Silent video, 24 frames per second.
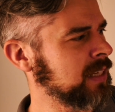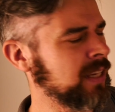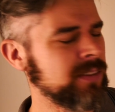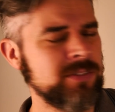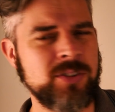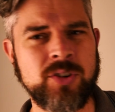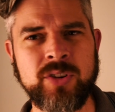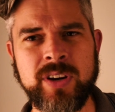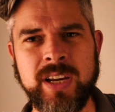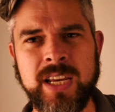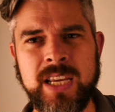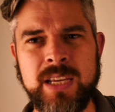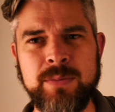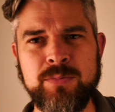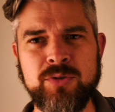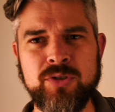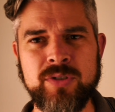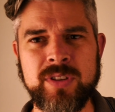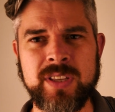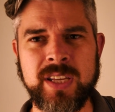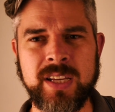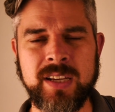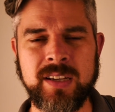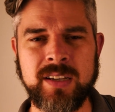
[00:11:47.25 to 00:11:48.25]
If you're a
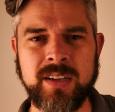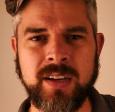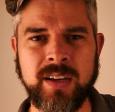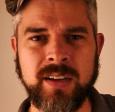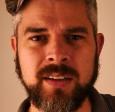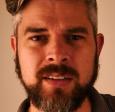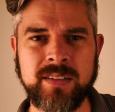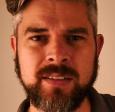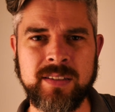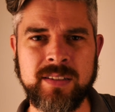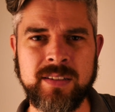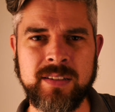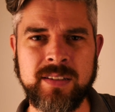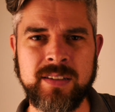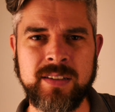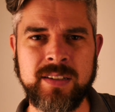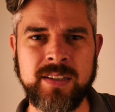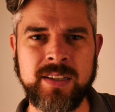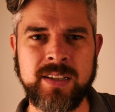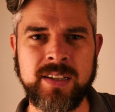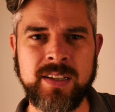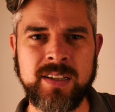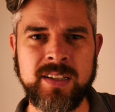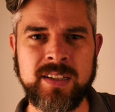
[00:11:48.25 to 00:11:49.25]
Hebrew thinker,
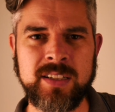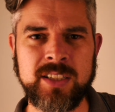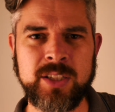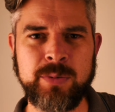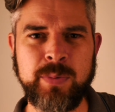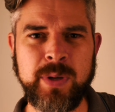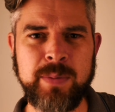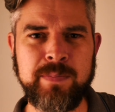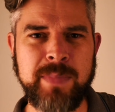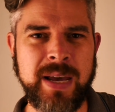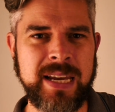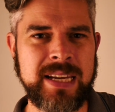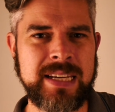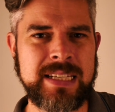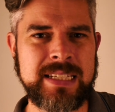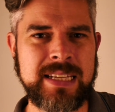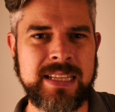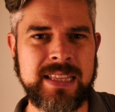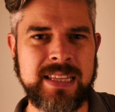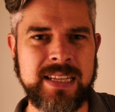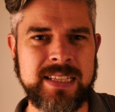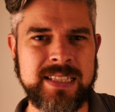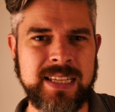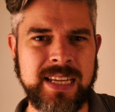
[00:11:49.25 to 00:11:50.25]
to be made
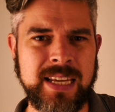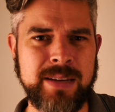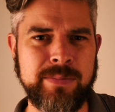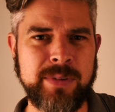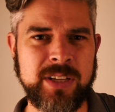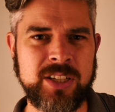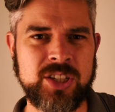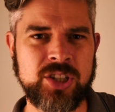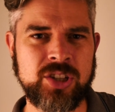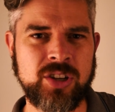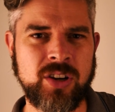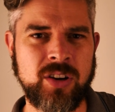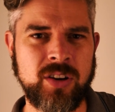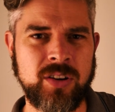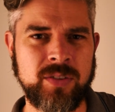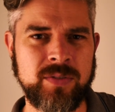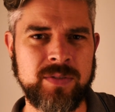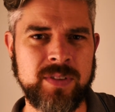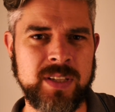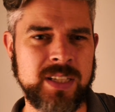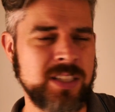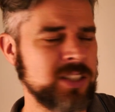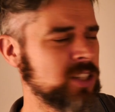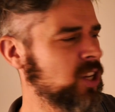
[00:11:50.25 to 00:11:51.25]
in this image
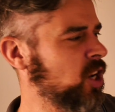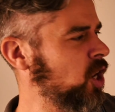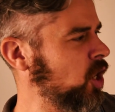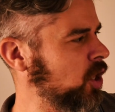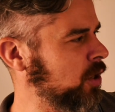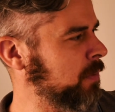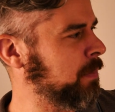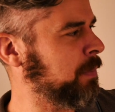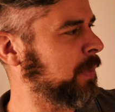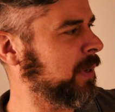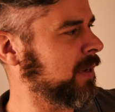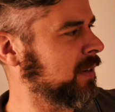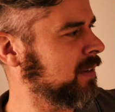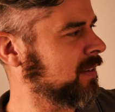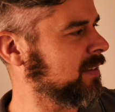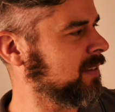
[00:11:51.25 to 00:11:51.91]
of this cup.